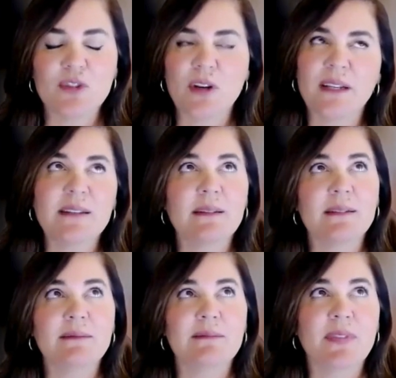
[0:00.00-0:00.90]
trying
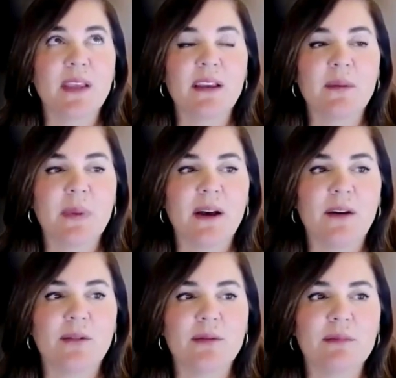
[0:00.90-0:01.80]
to think
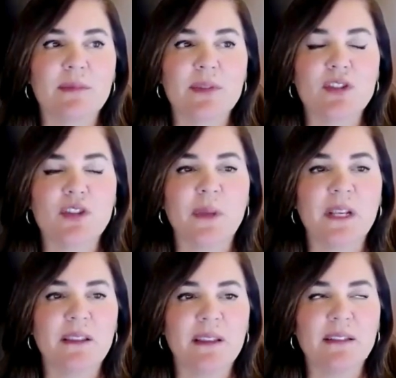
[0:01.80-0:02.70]
about so
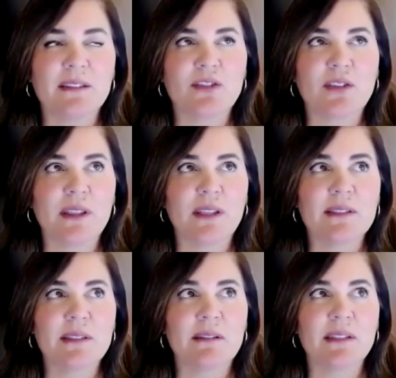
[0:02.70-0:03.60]
many things during
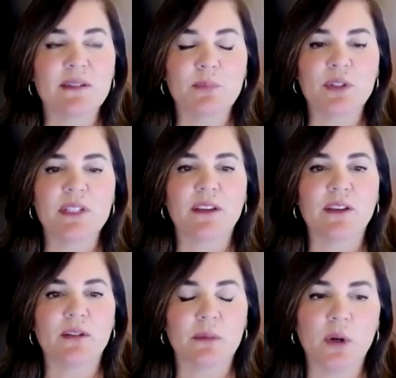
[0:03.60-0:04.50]
this
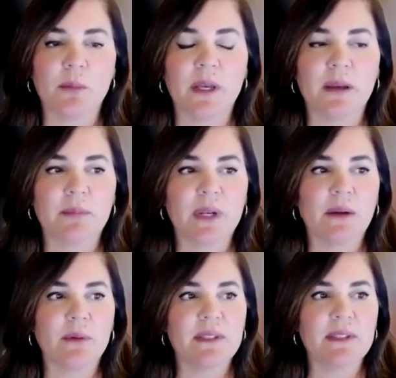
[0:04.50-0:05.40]
particular moment, but
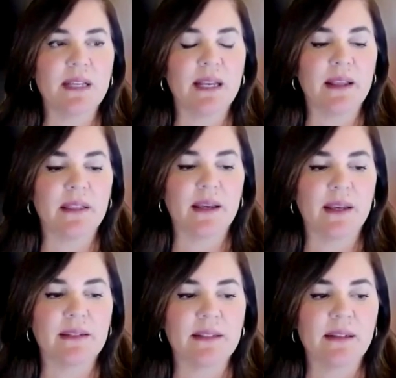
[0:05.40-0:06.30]
I would say
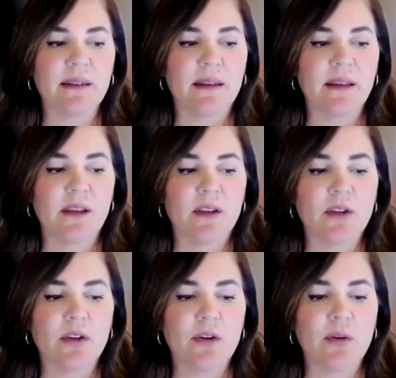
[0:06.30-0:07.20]
that,
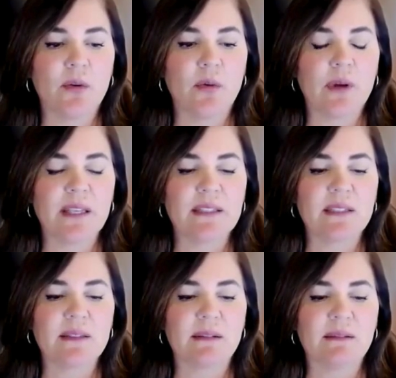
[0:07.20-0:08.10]

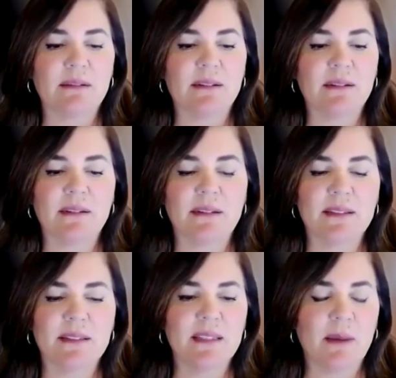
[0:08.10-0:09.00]
it's
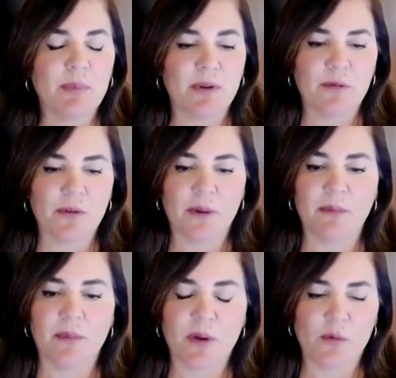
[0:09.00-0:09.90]
separate
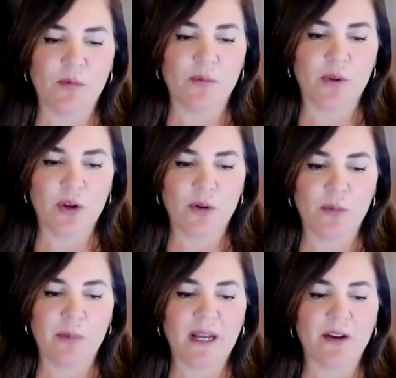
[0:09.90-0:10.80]
from,
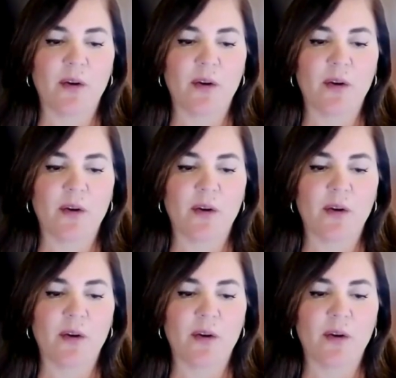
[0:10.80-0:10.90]
my